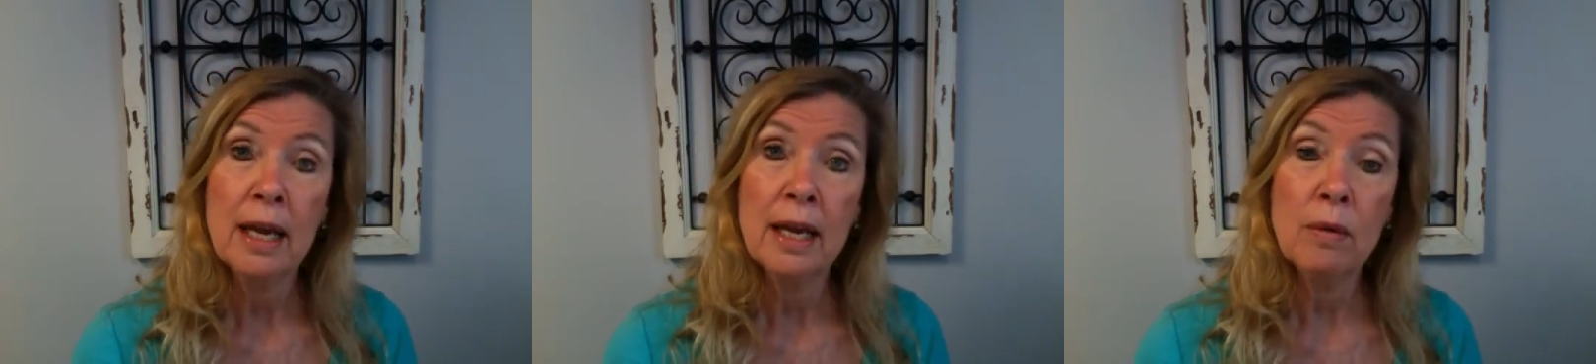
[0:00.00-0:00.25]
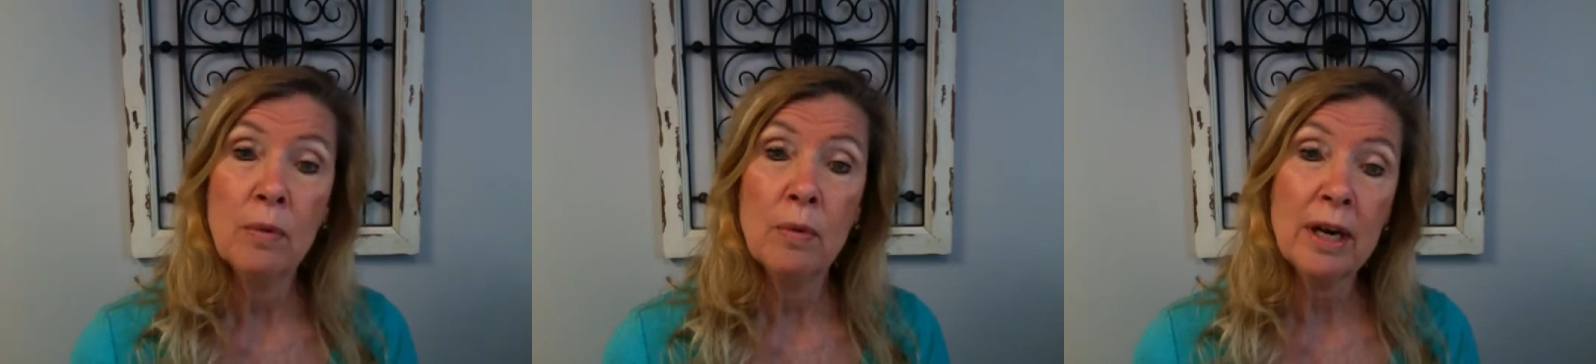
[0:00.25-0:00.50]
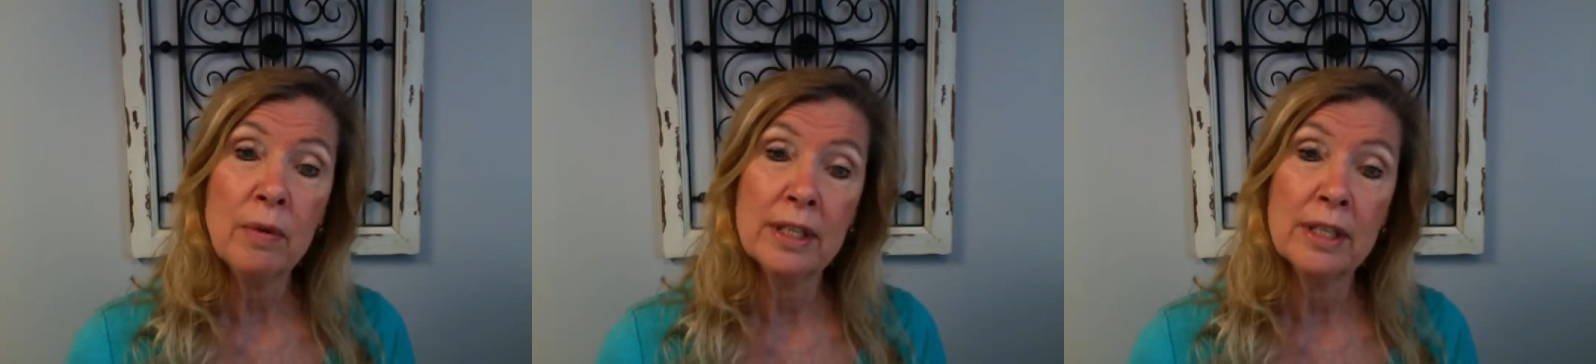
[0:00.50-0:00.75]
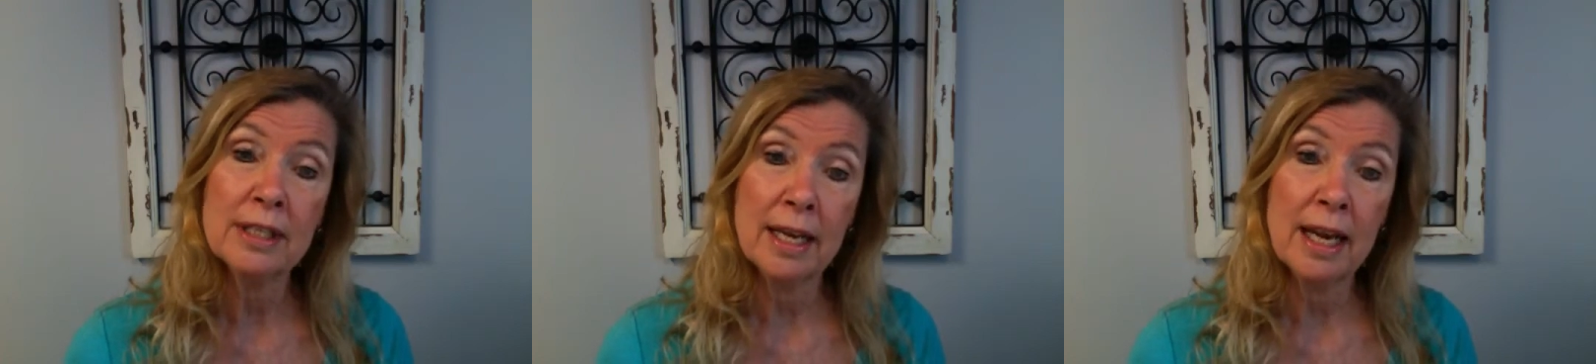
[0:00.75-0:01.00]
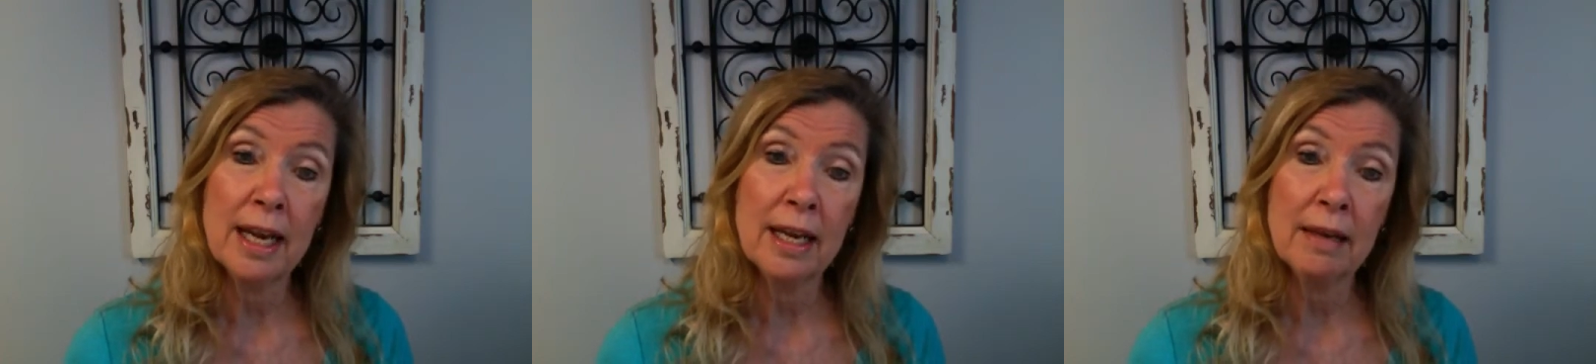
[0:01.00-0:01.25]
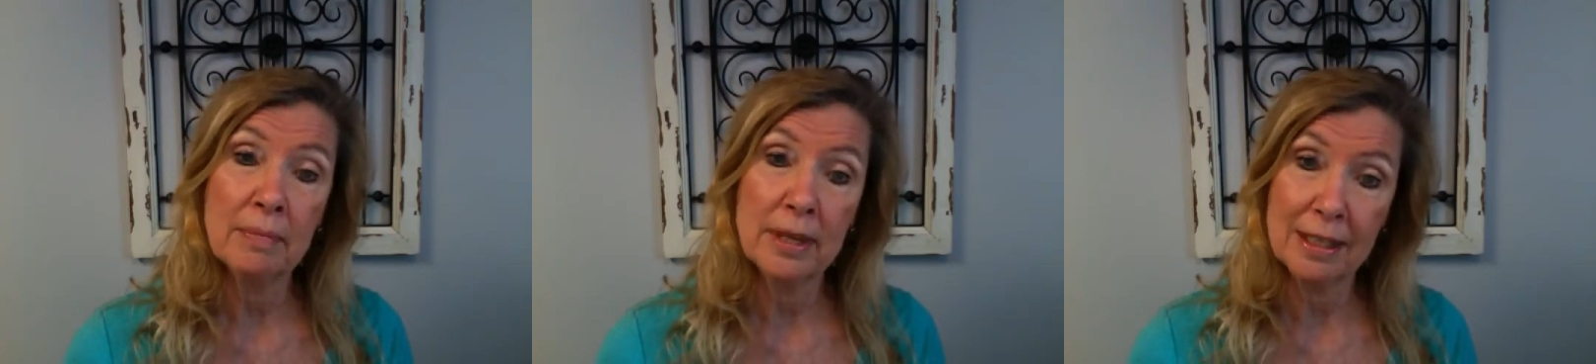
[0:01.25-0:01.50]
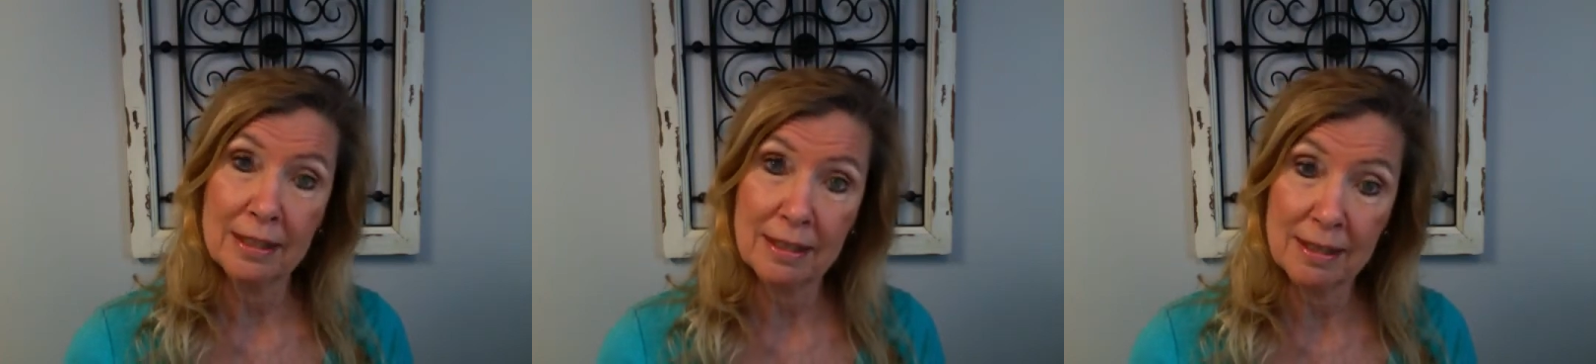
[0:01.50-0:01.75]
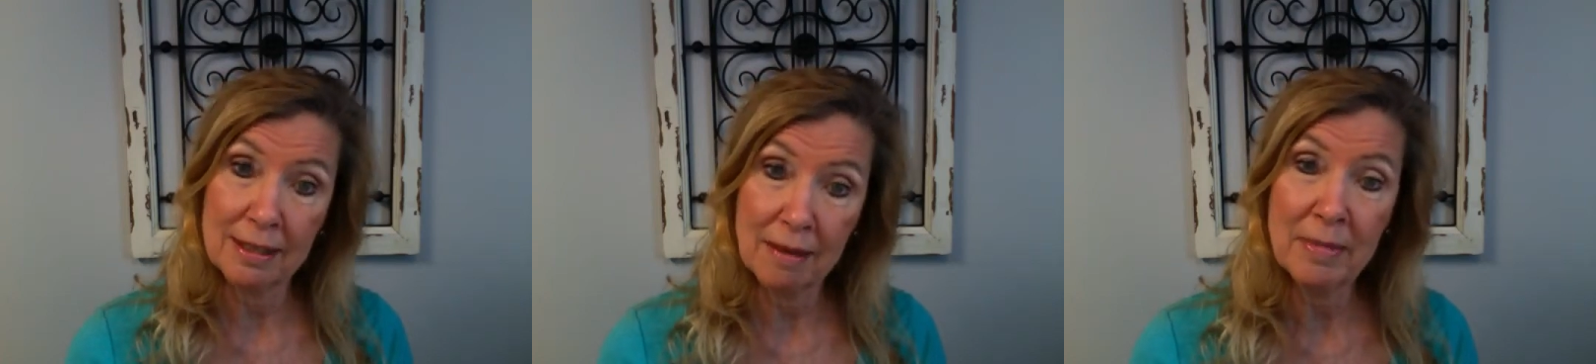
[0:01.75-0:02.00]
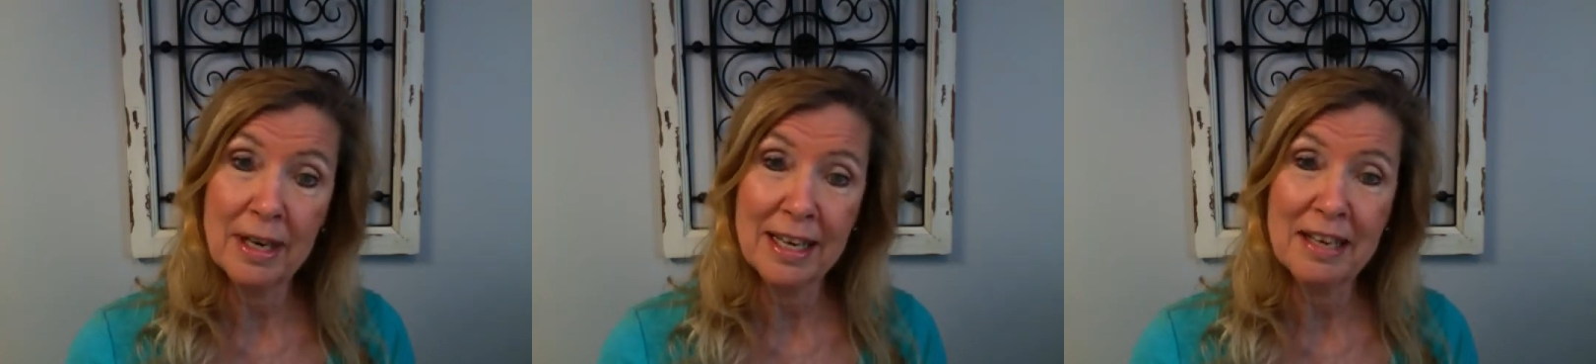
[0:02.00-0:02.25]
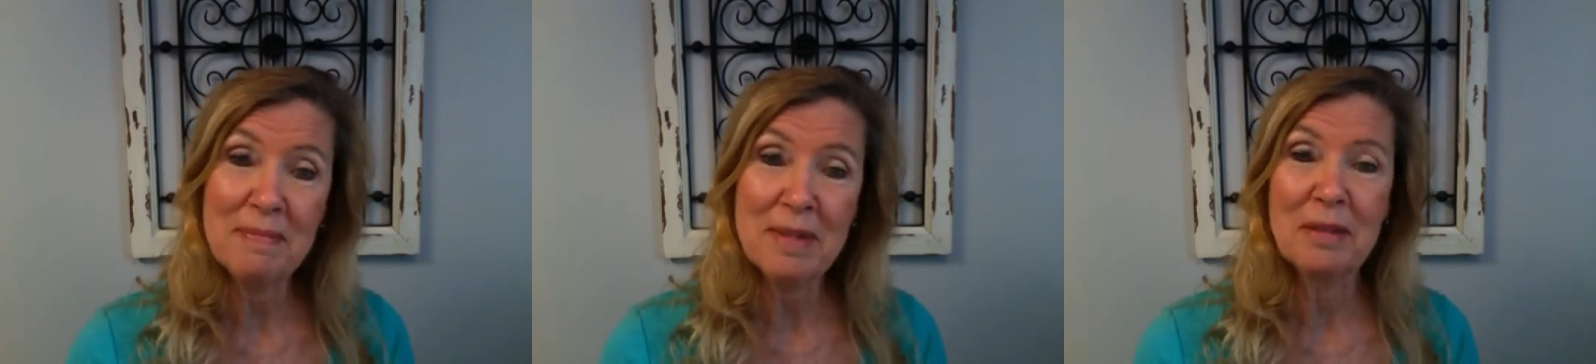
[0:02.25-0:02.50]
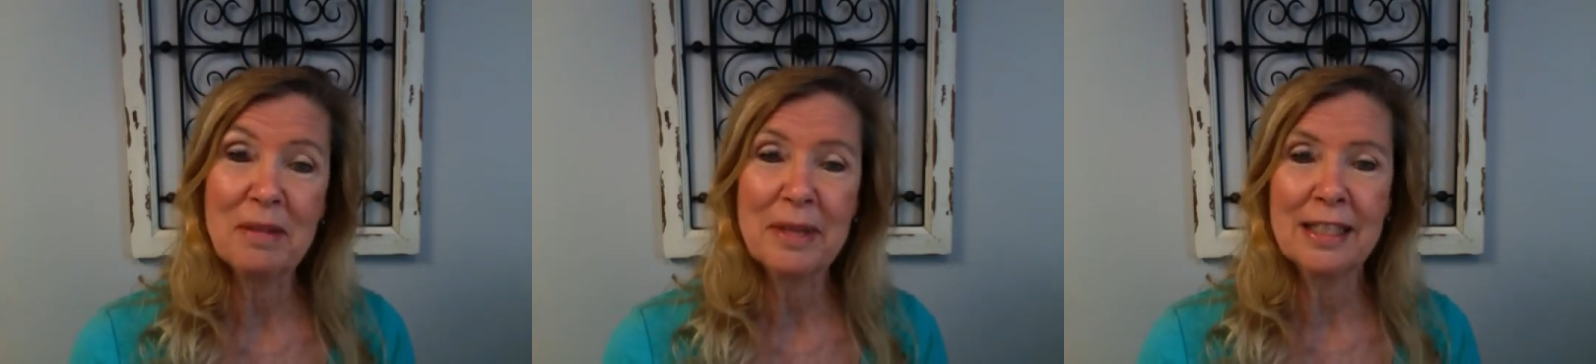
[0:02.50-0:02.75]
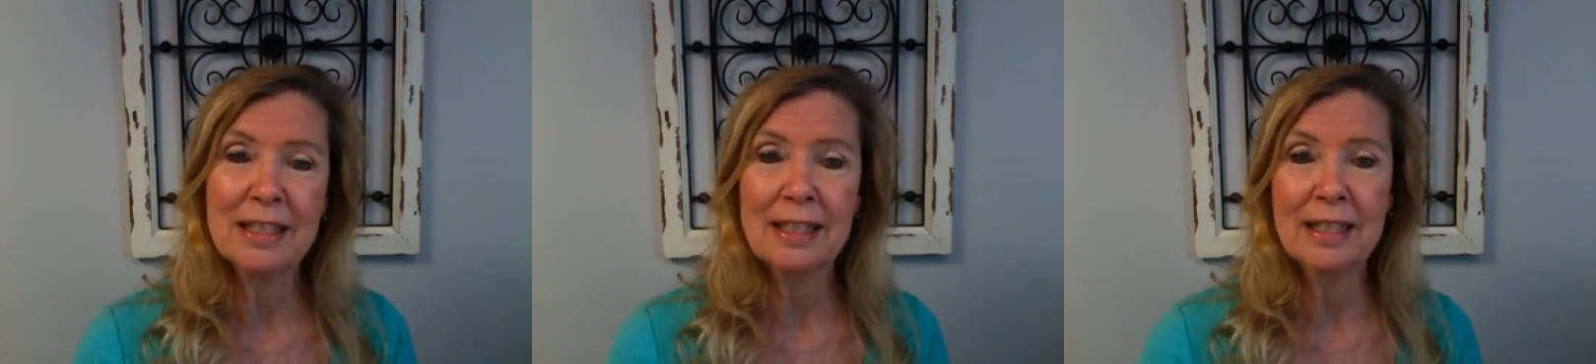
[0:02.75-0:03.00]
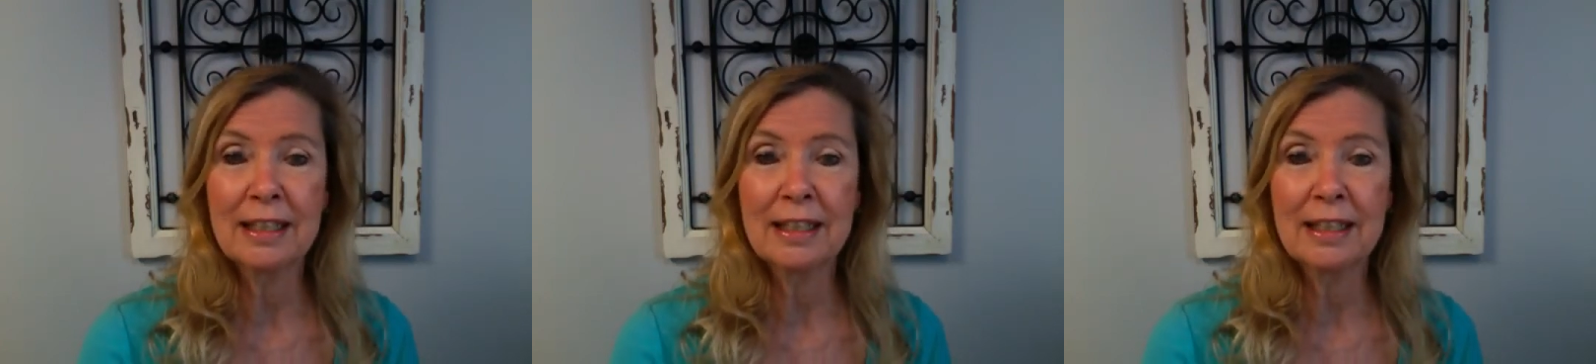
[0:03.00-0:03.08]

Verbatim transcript: And what I wanted to say, because somebody emailed me and said,